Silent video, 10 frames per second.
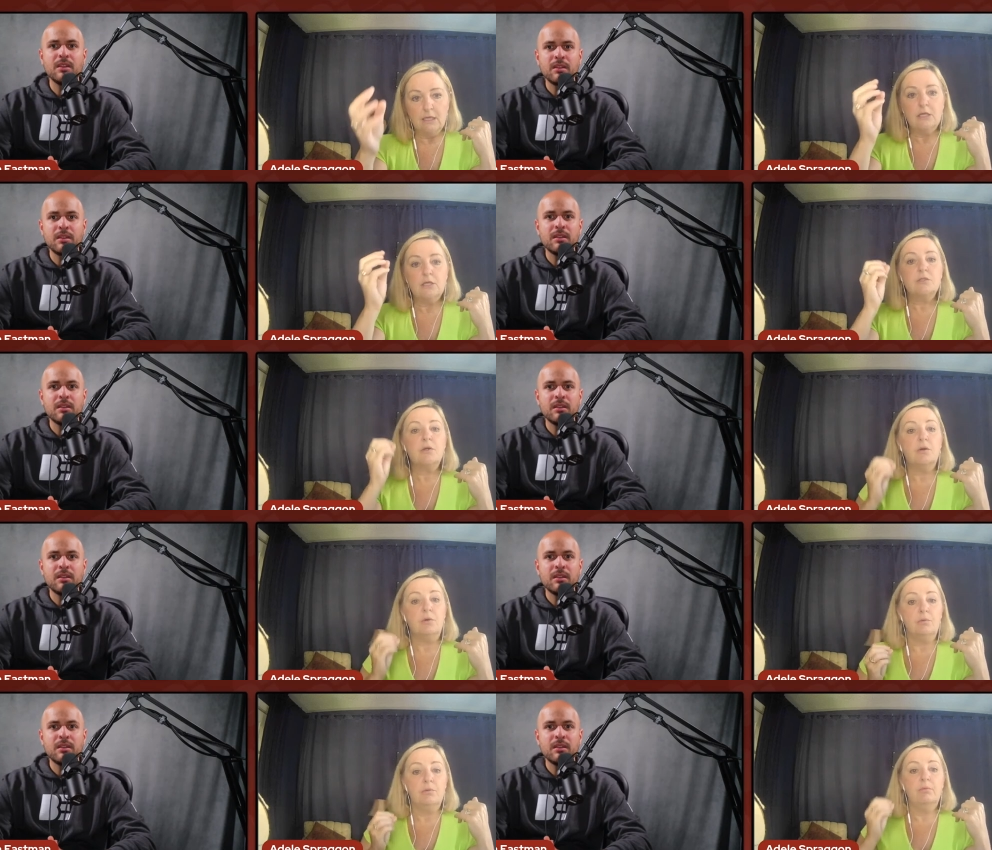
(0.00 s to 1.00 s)
Speaker 1: So,
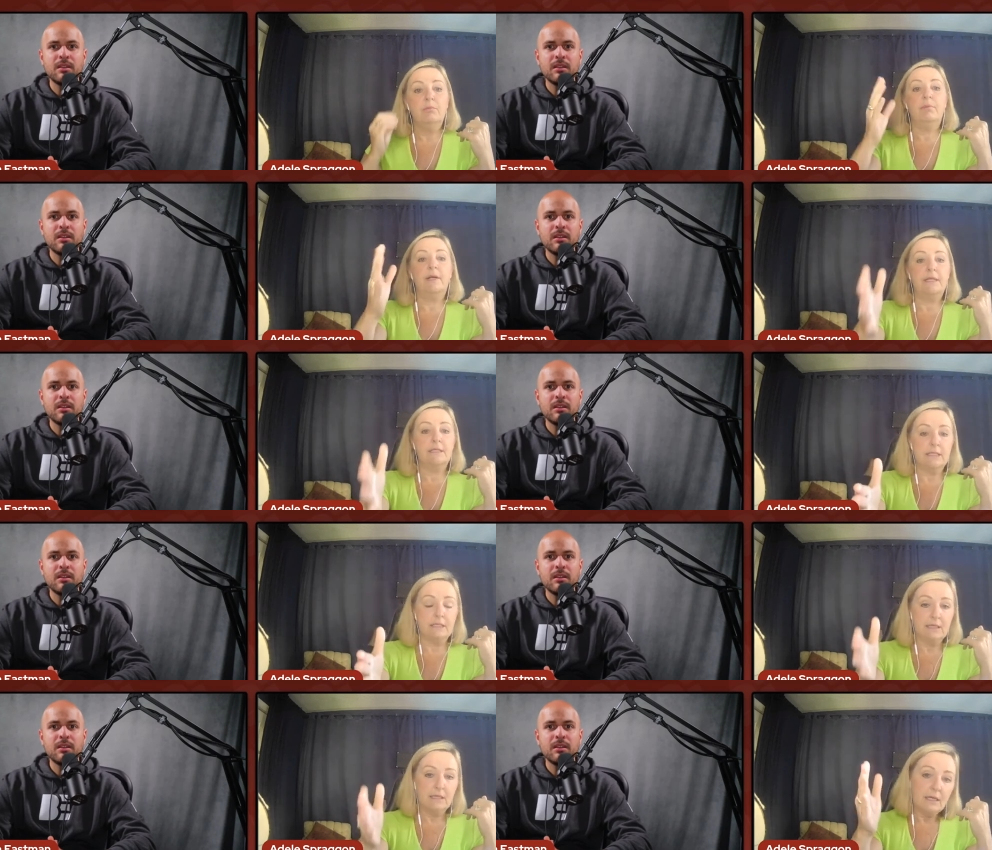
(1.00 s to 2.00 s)
Brandon,
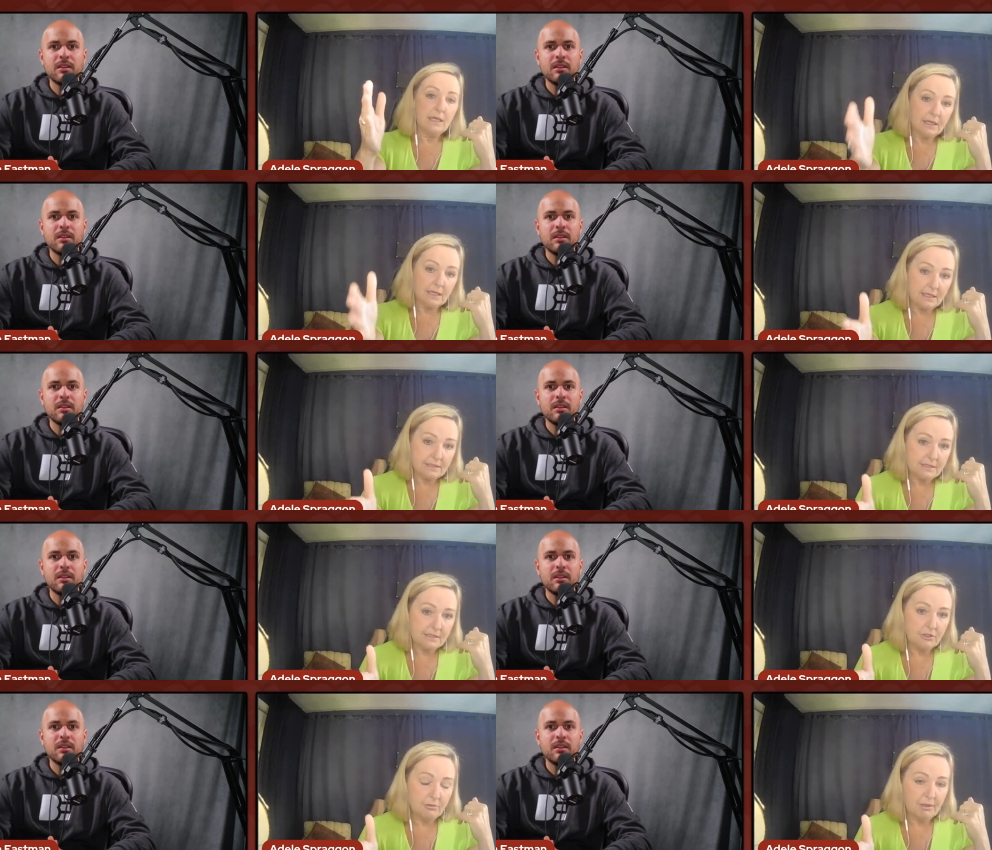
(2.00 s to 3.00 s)
I'd like to tell
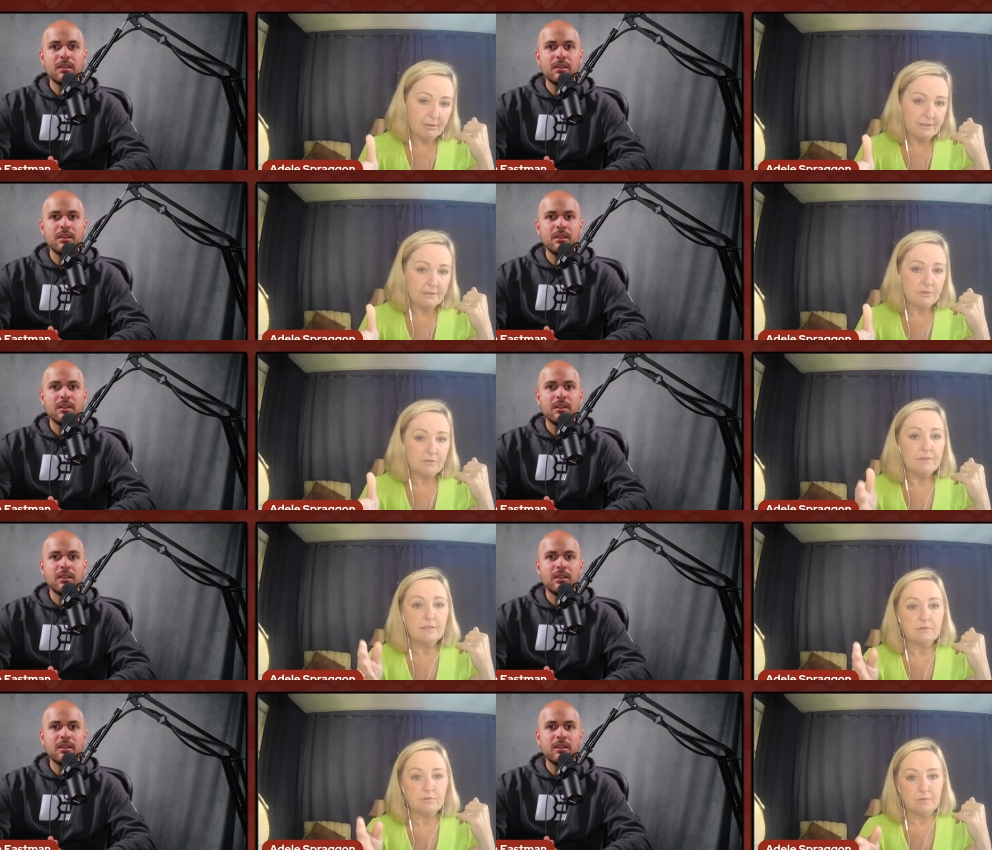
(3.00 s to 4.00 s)
you about my
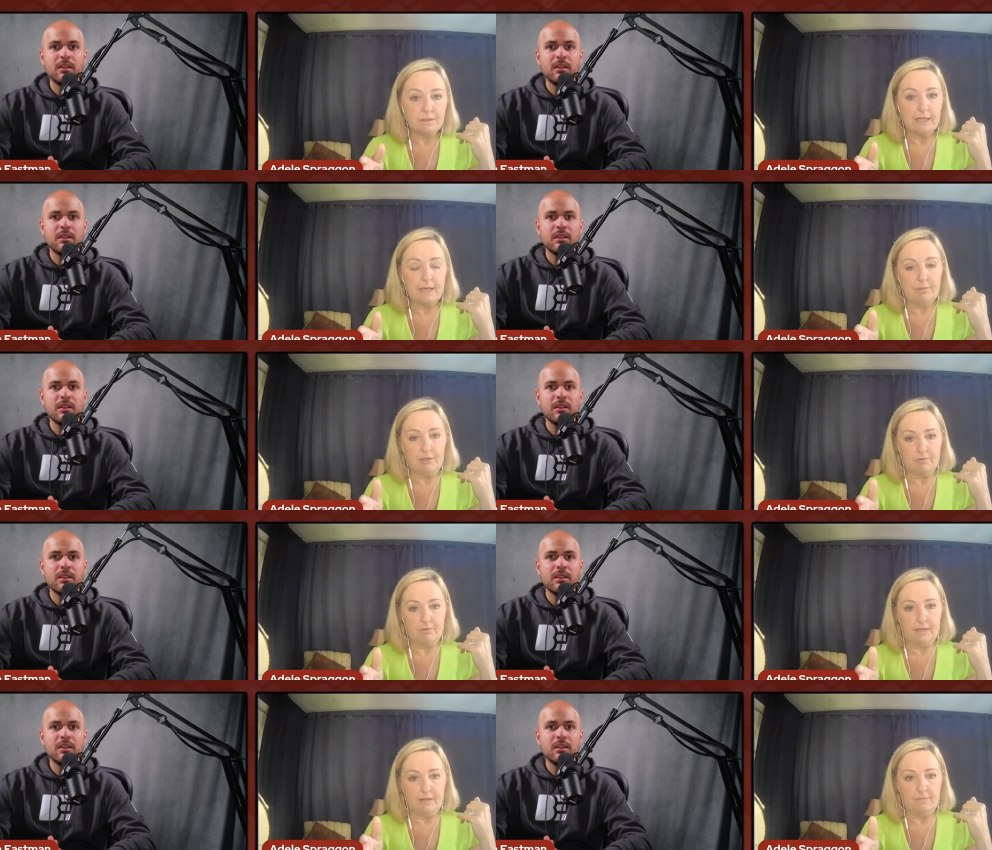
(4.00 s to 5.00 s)
services. Would that be
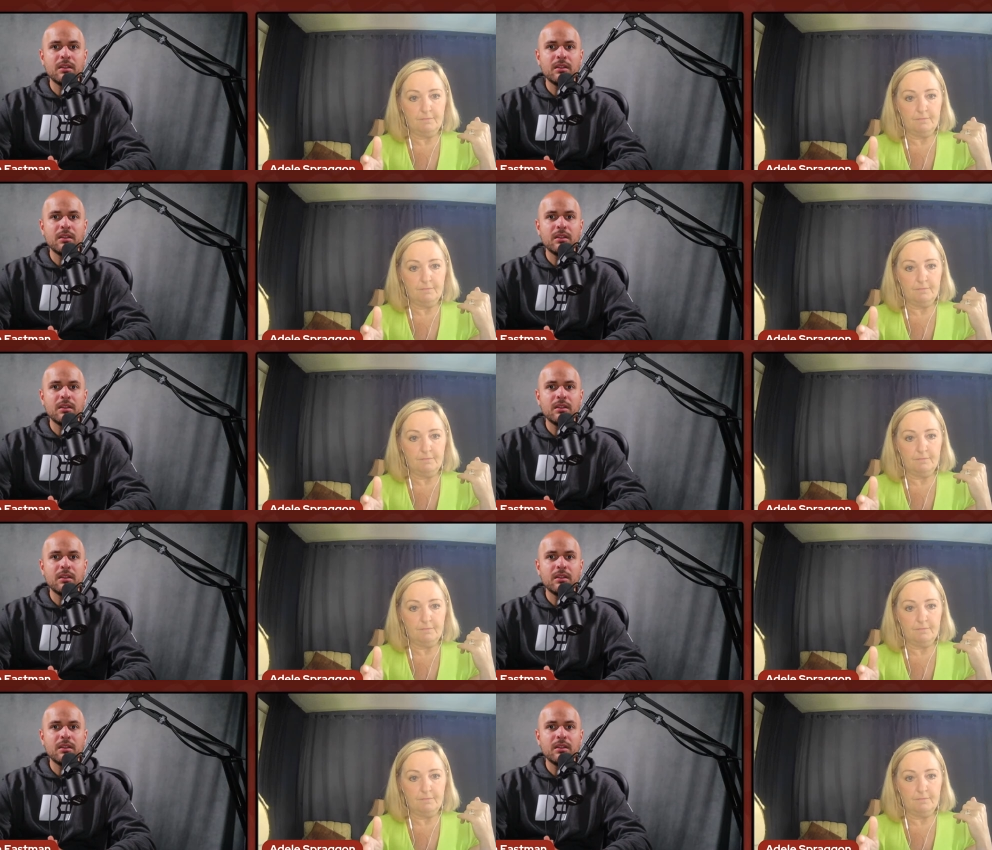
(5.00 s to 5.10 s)
okay?